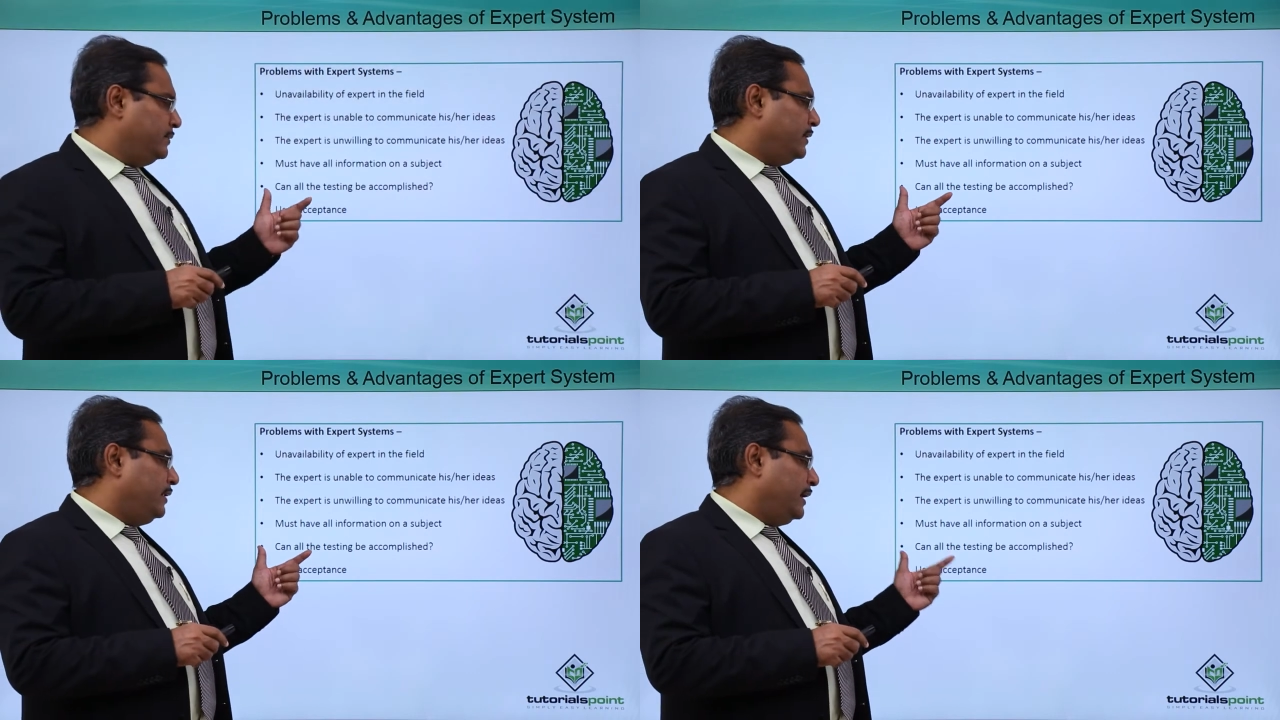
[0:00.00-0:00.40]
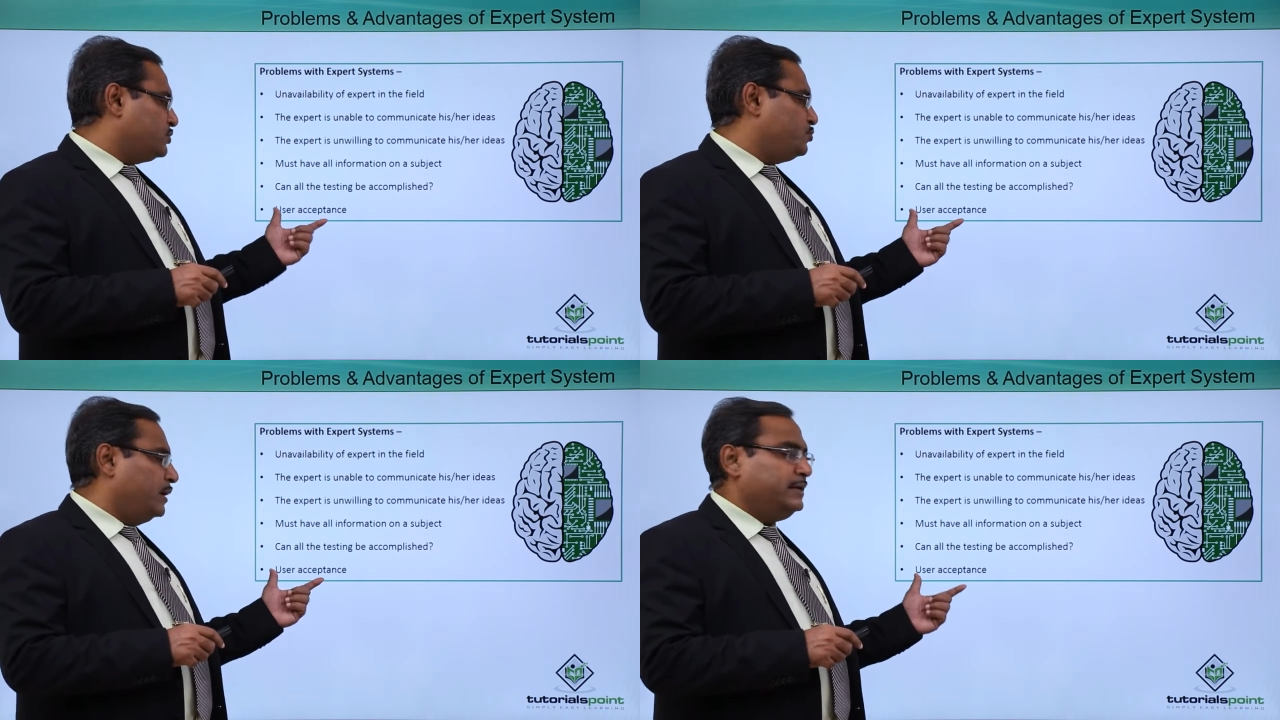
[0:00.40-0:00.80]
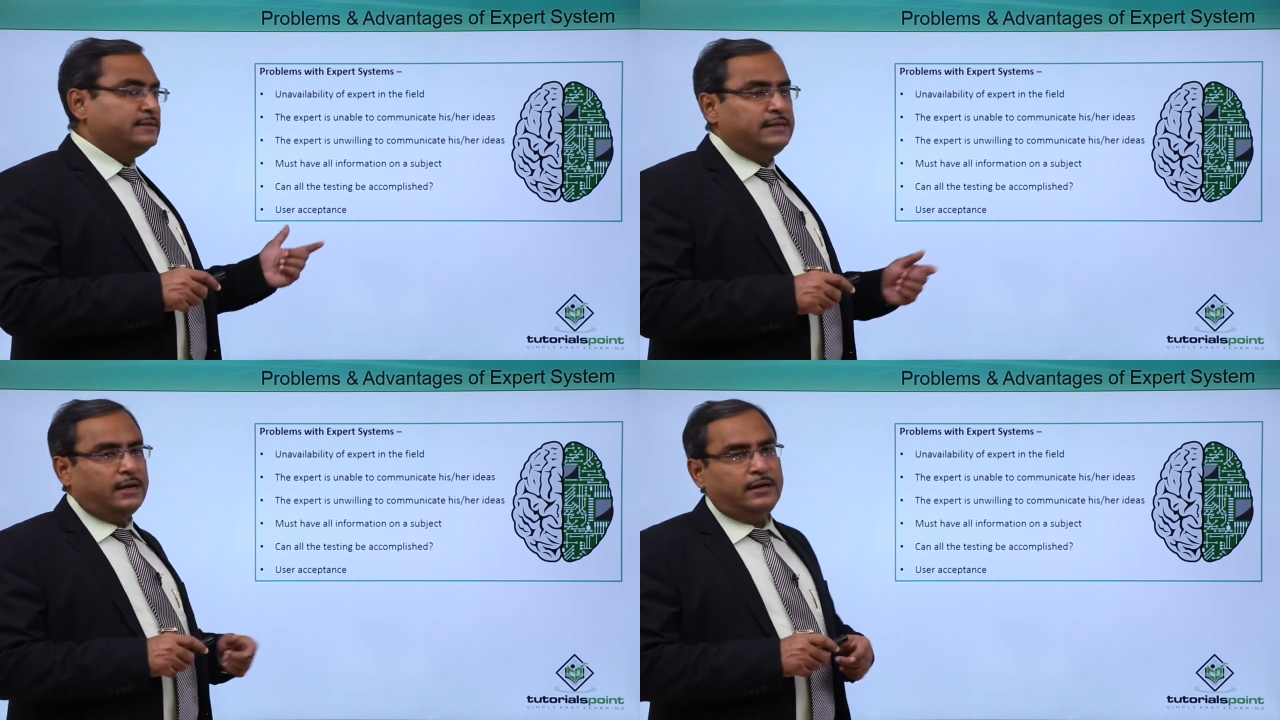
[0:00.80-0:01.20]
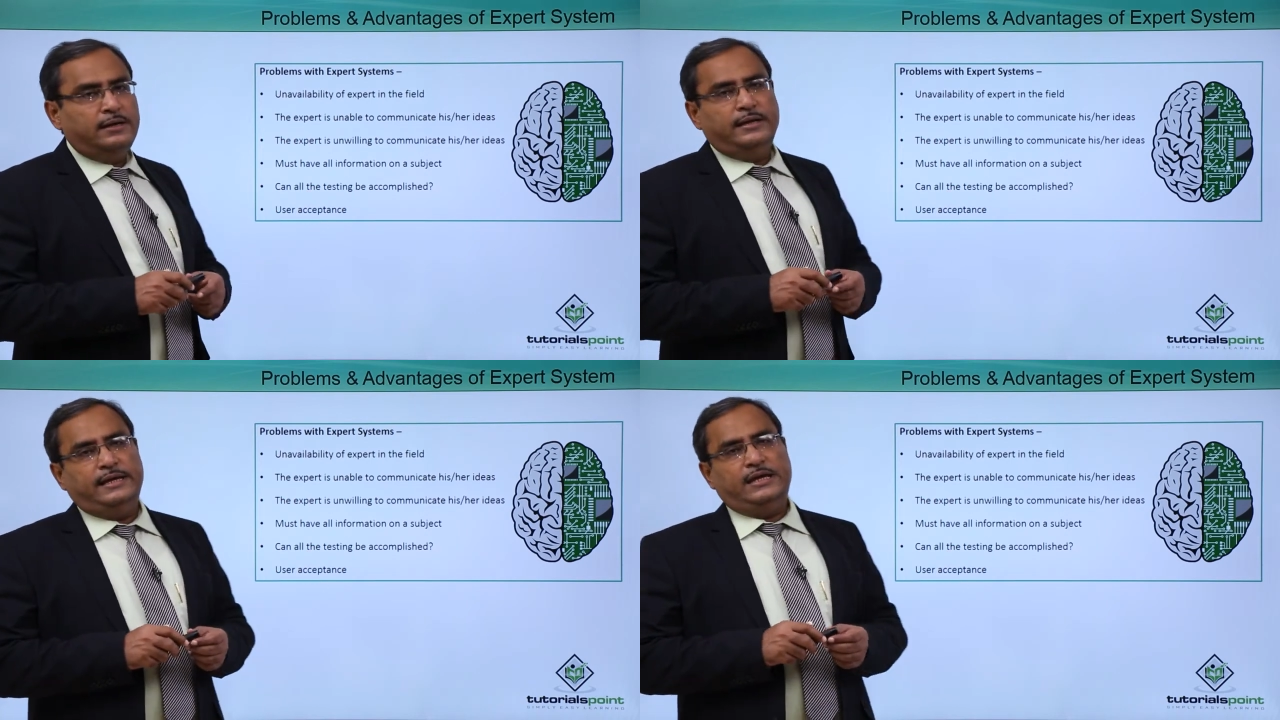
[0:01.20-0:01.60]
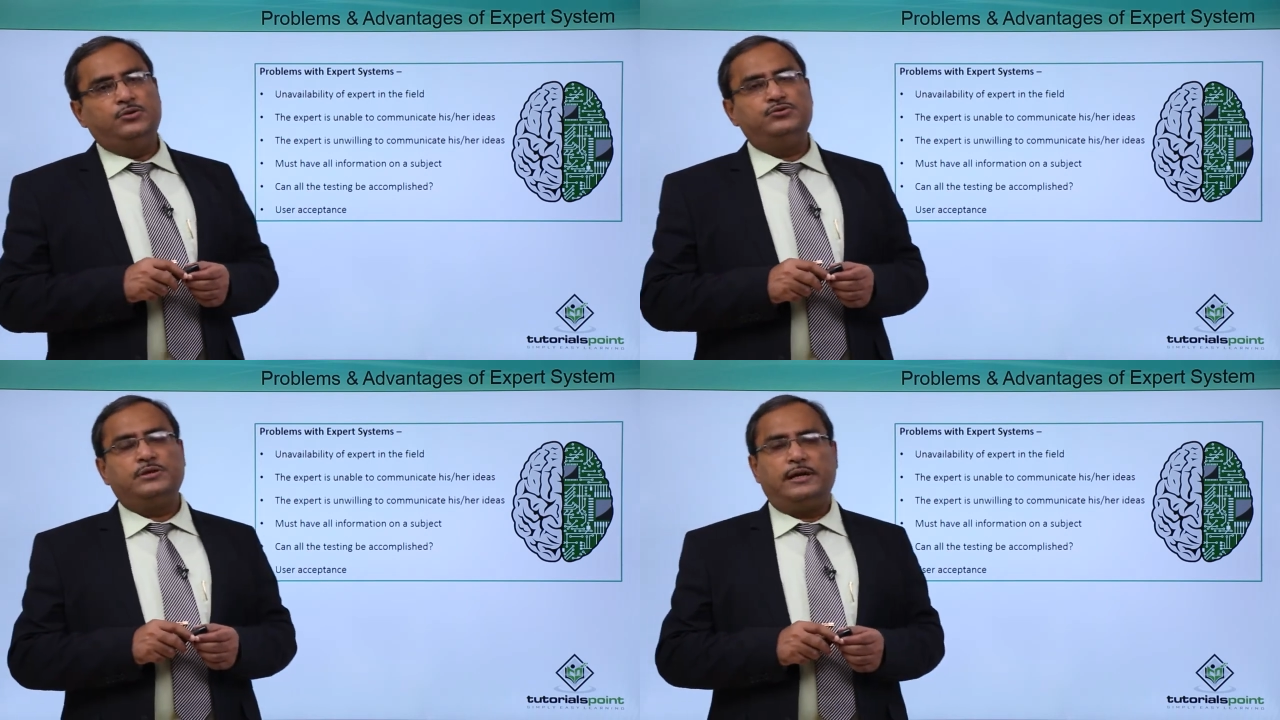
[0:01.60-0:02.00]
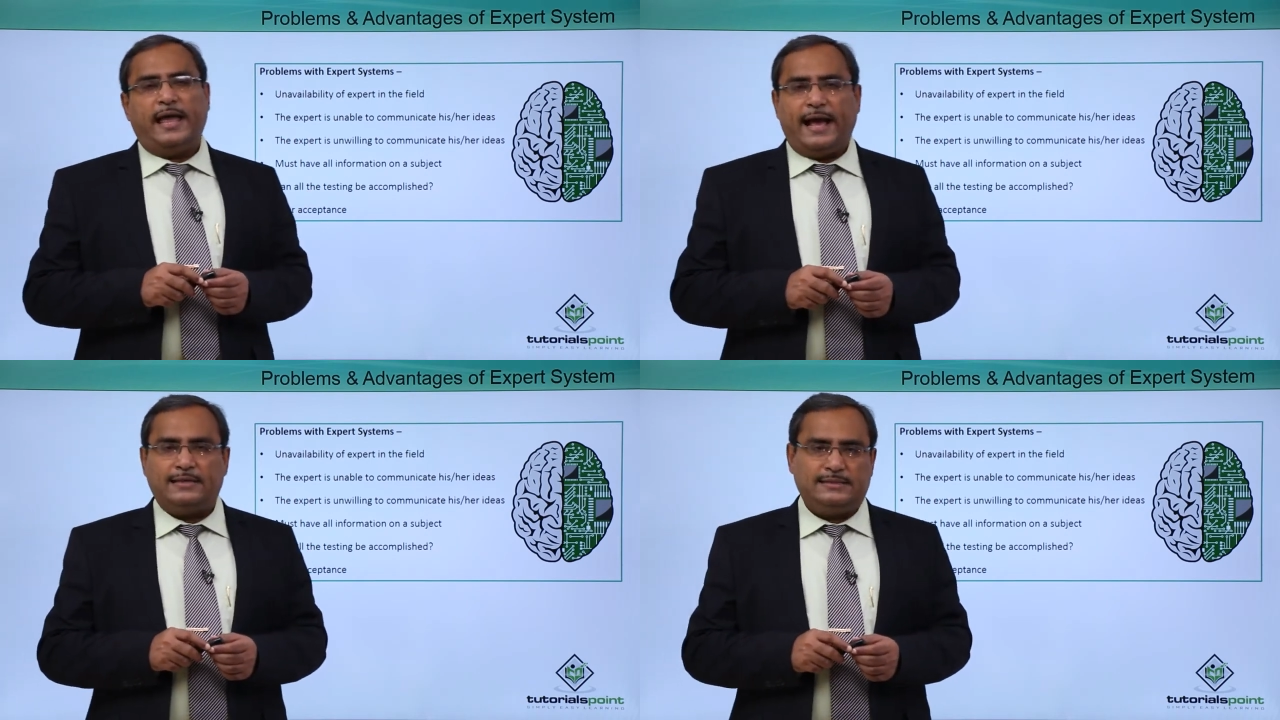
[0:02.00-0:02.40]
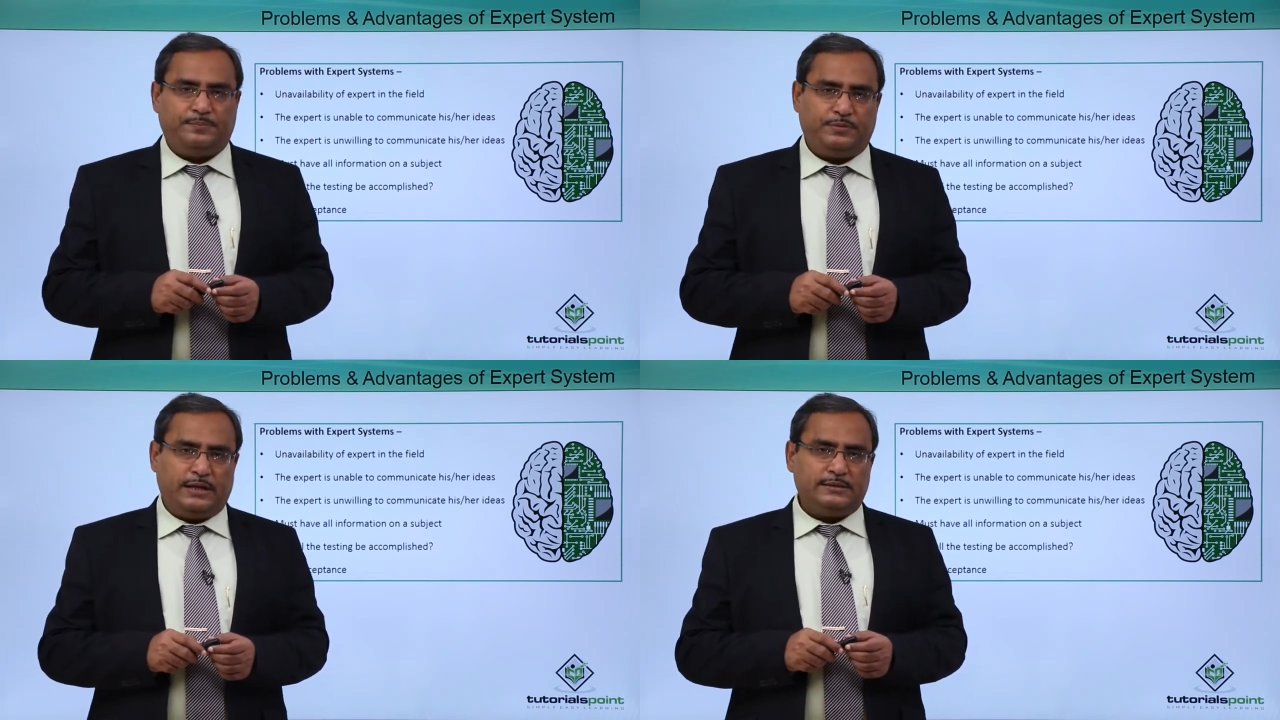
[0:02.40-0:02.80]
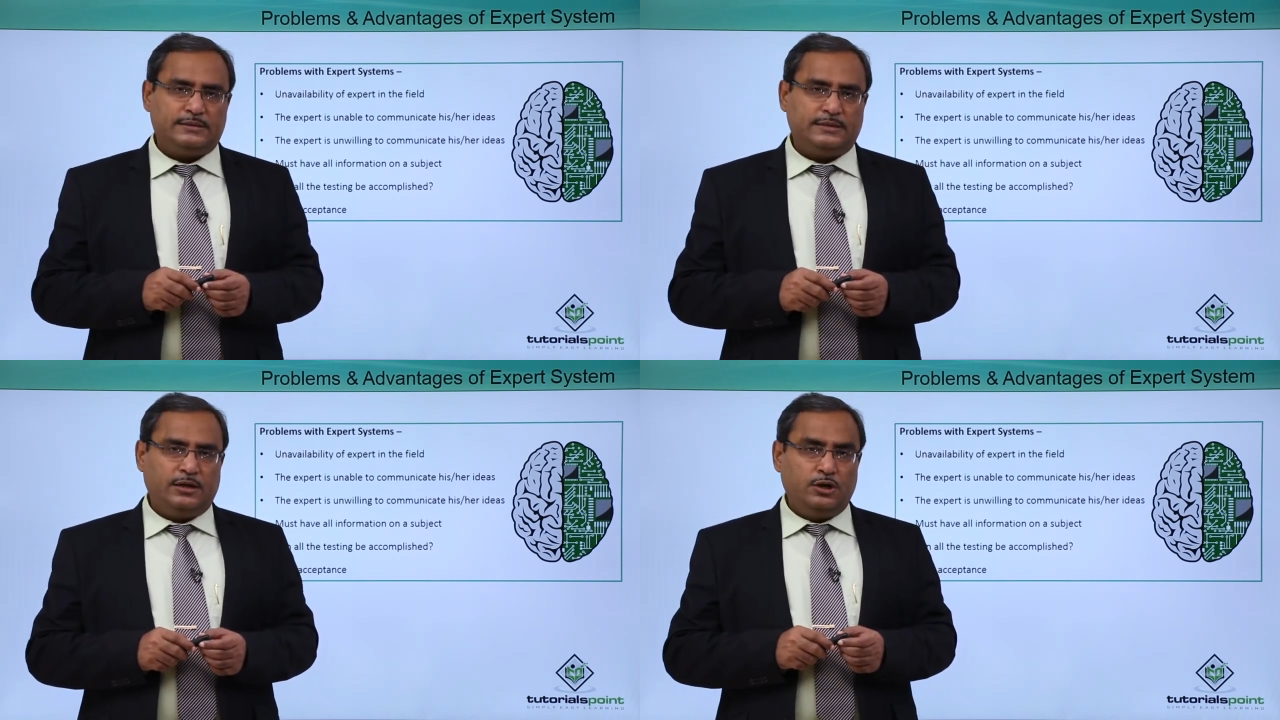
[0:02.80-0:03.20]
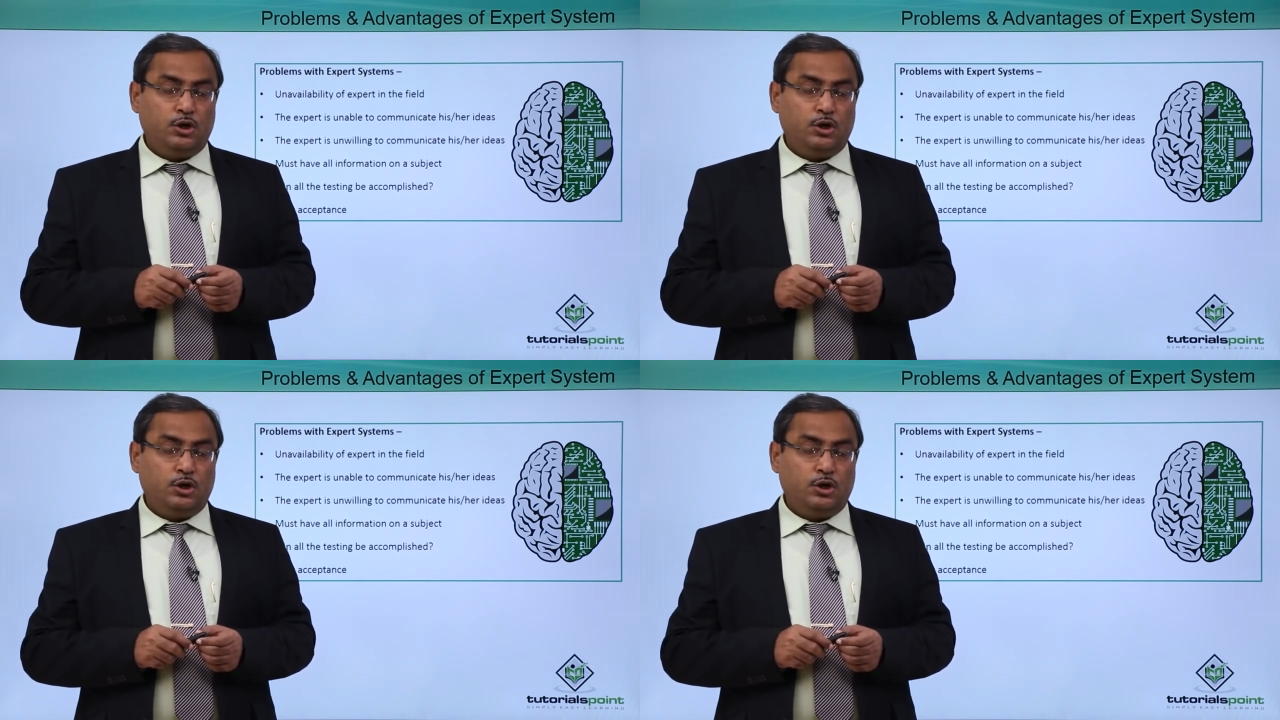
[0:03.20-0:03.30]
The last one is the user acceptance.